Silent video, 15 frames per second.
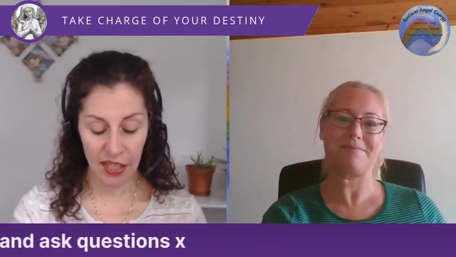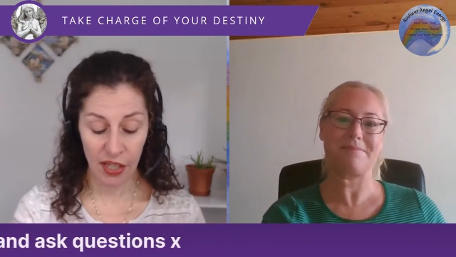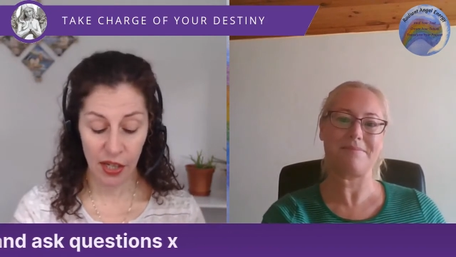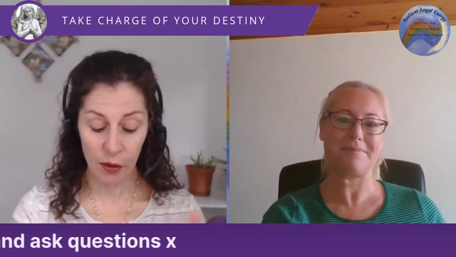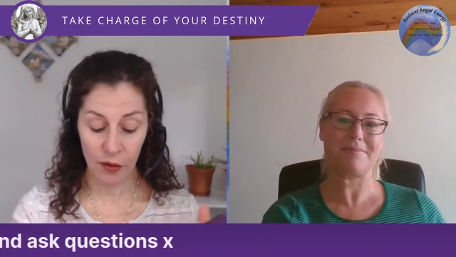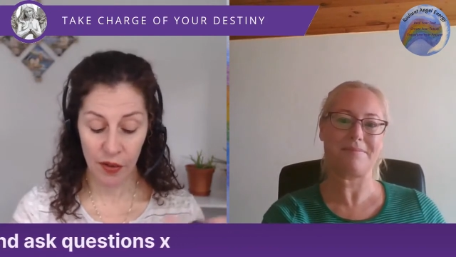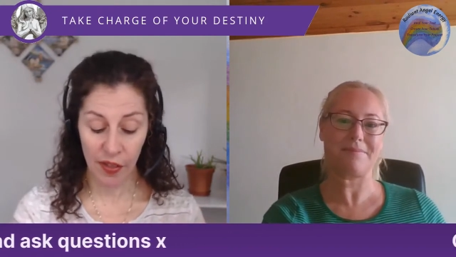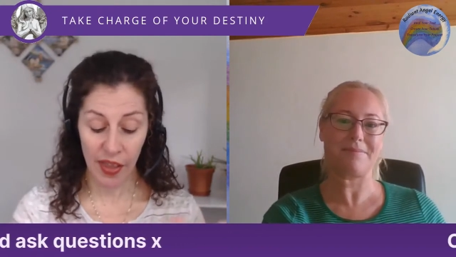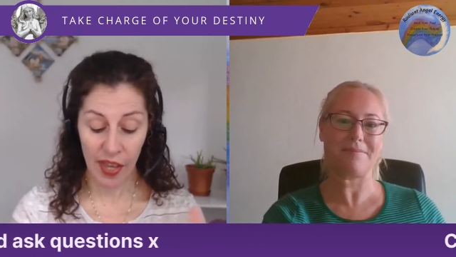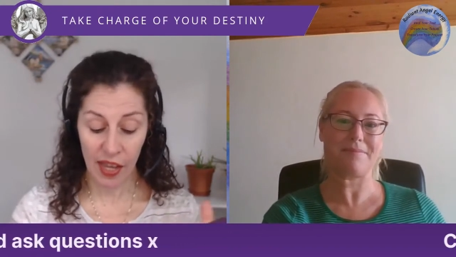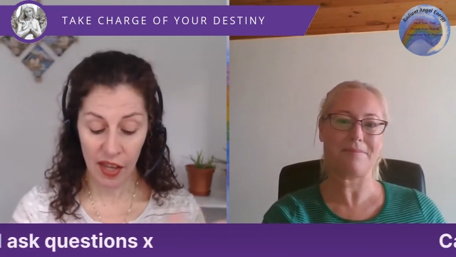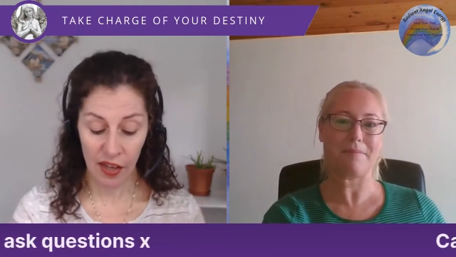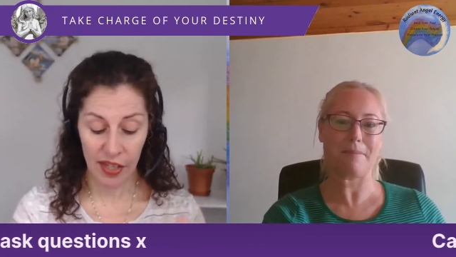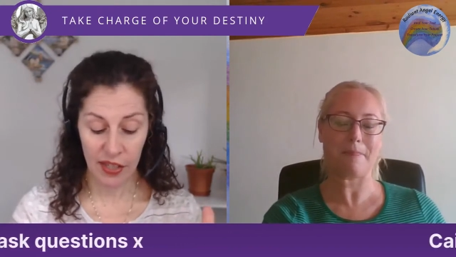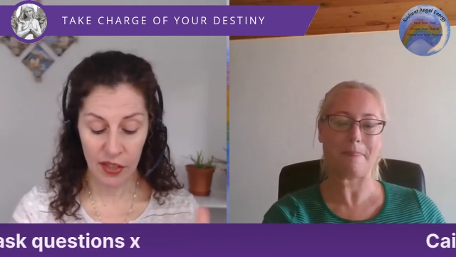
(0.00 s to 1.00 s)
Speaker 1: to know for their
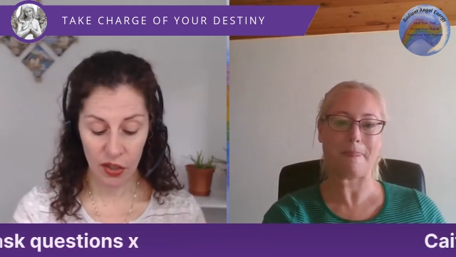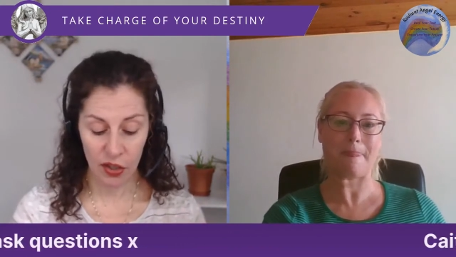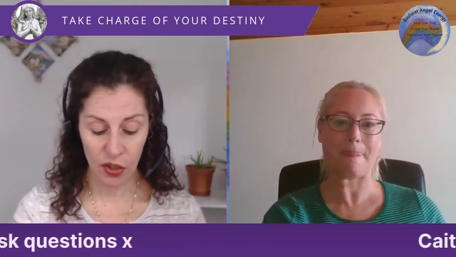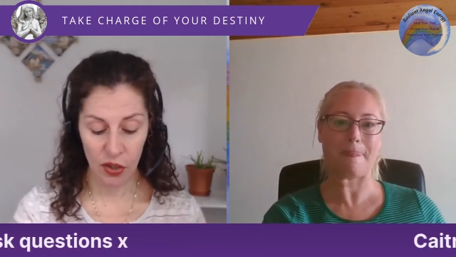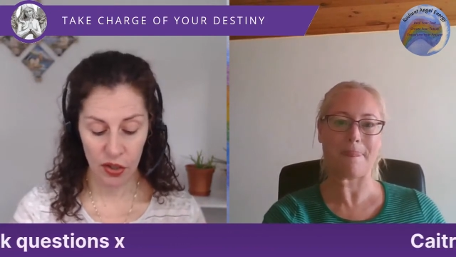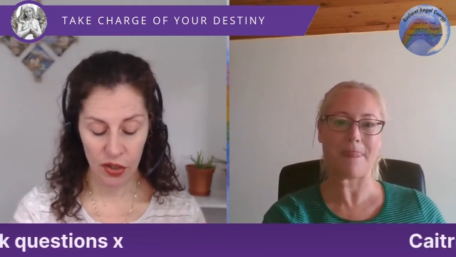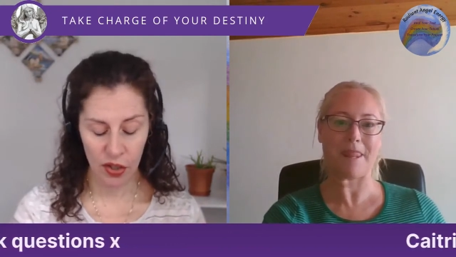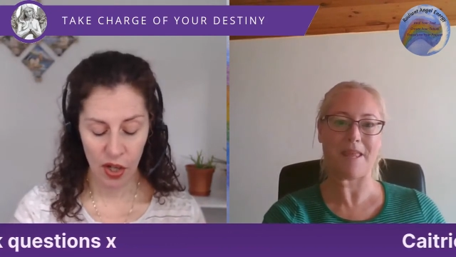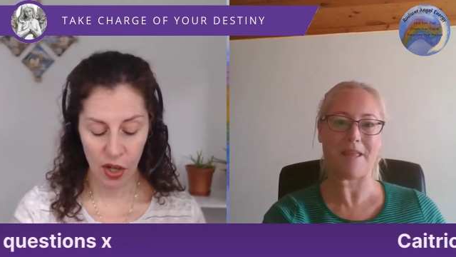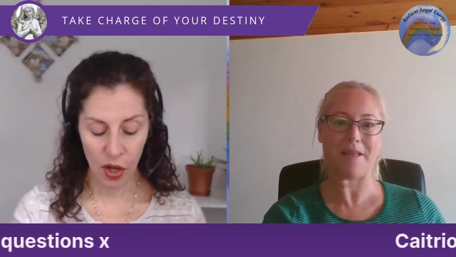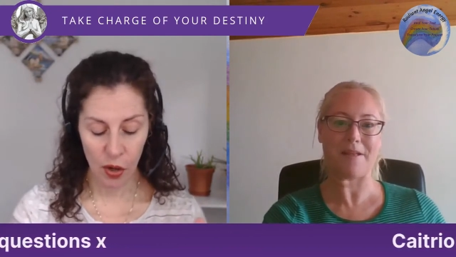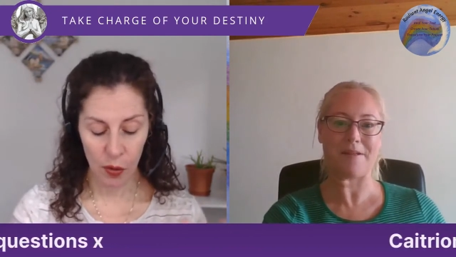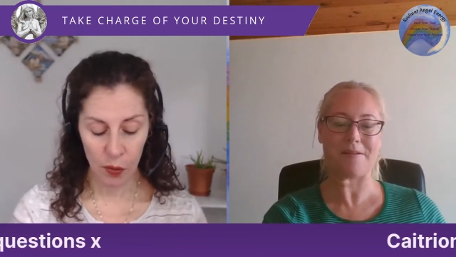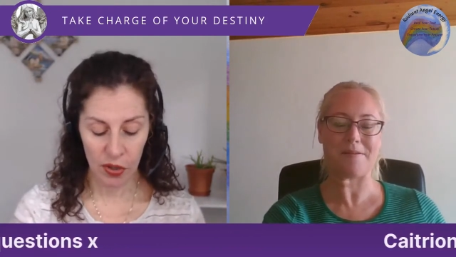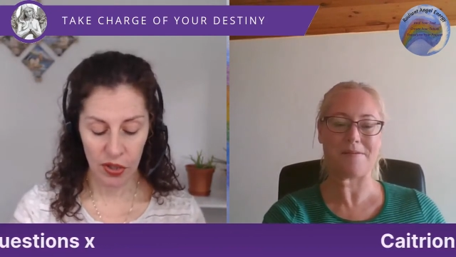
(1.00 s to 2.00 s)
highest good
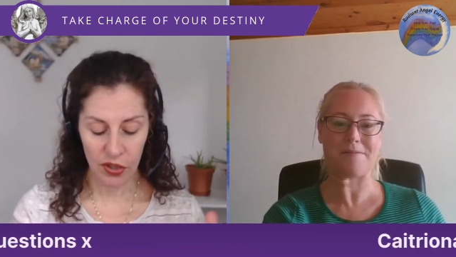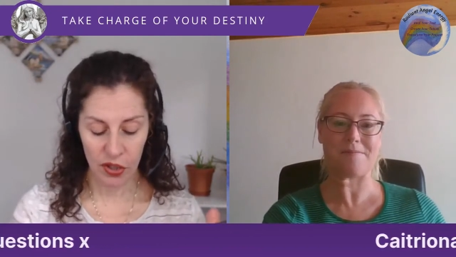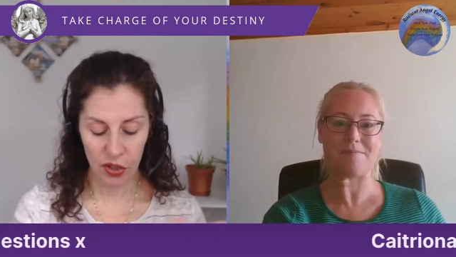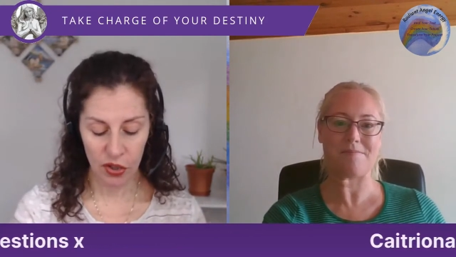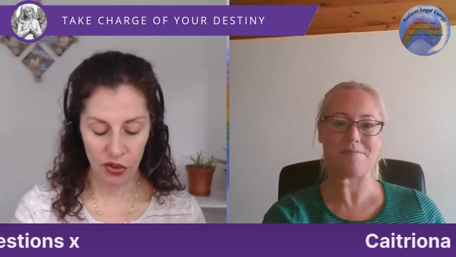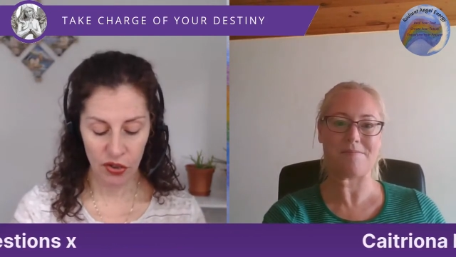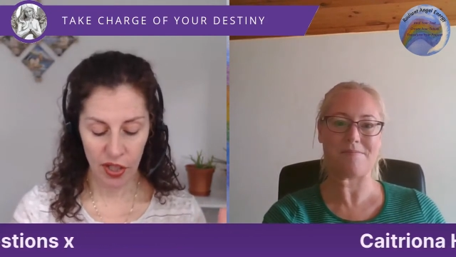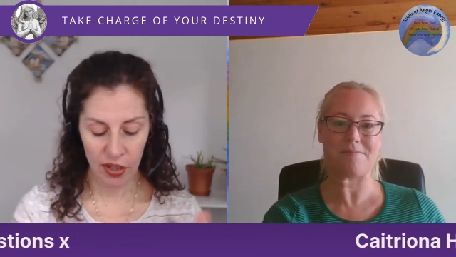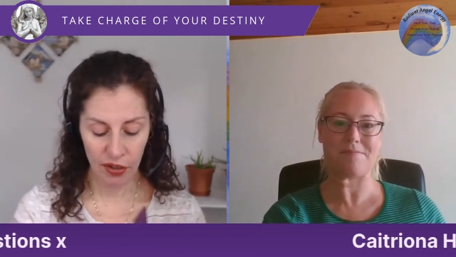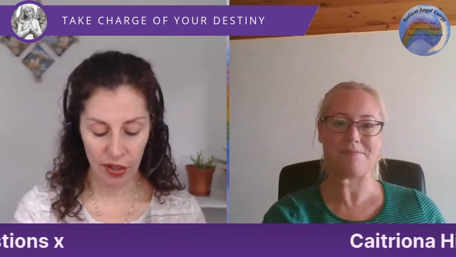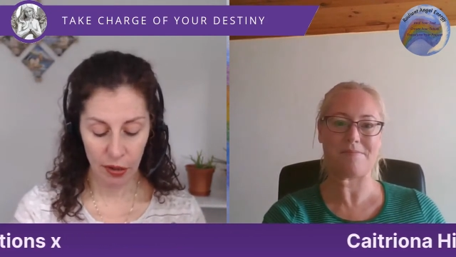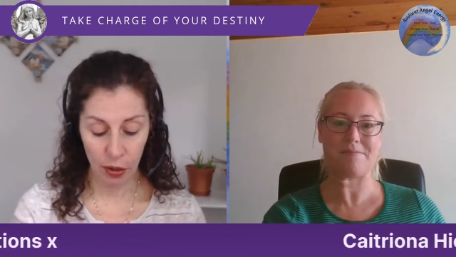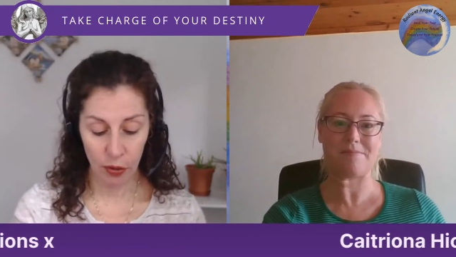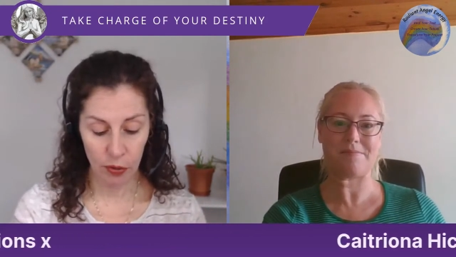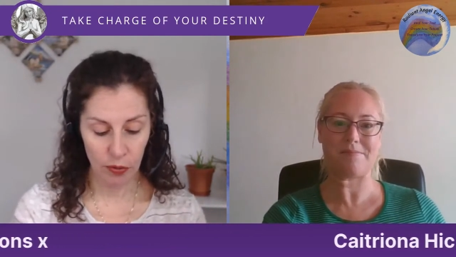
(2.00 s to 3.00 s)
what is caitriona
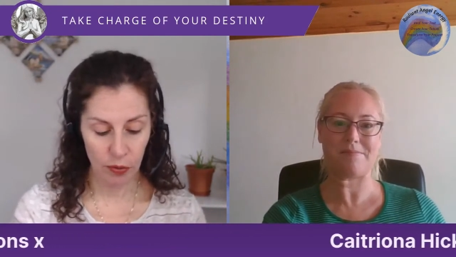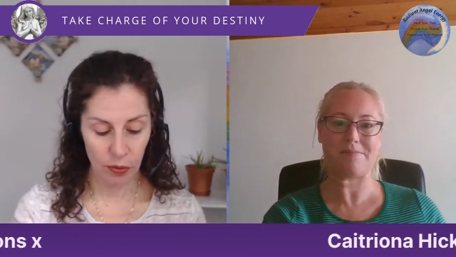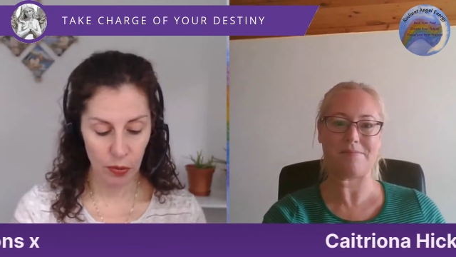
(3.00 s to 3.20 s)
oh